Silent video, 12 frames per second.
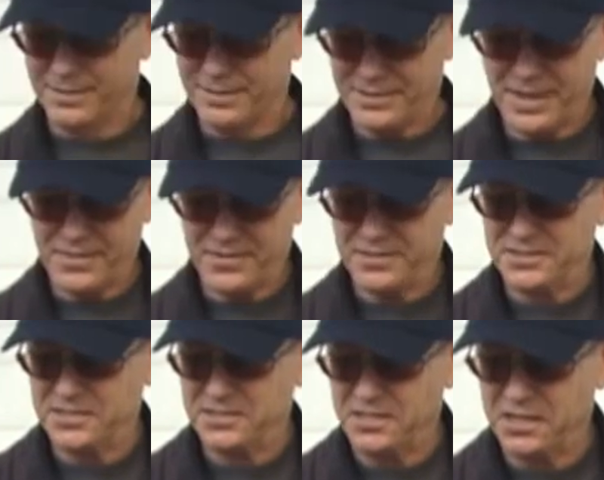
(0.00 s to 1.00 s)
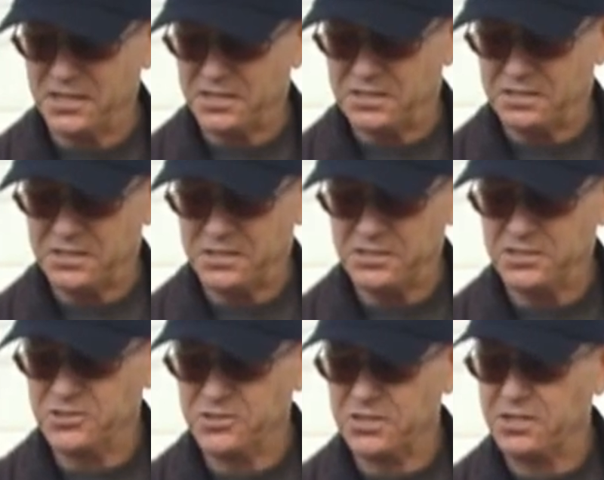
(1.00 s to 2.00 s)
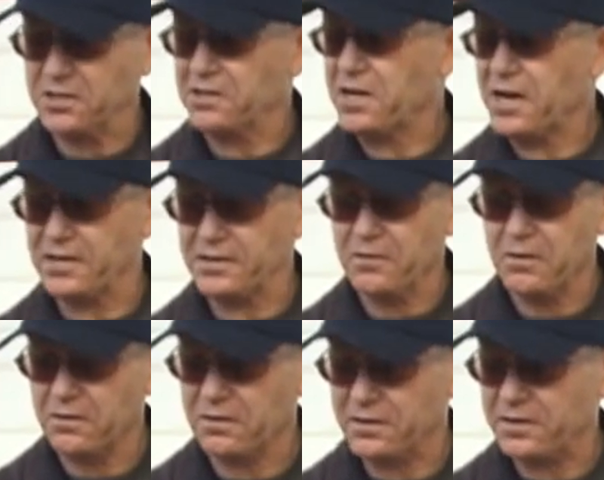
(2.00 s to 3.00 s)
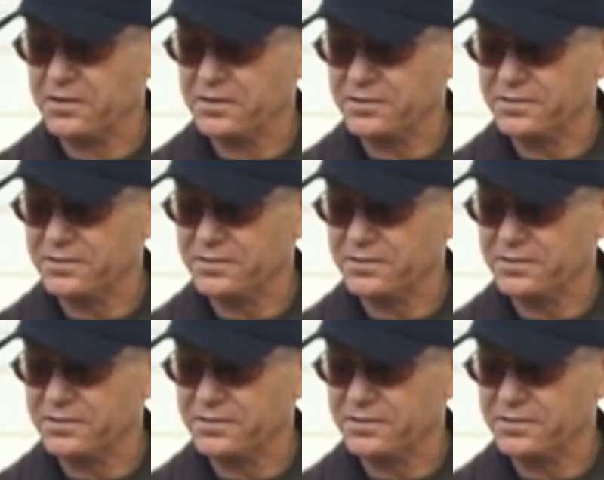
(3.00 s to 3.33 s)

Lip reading: Kathy is stunned. She's looking at her hand in horror.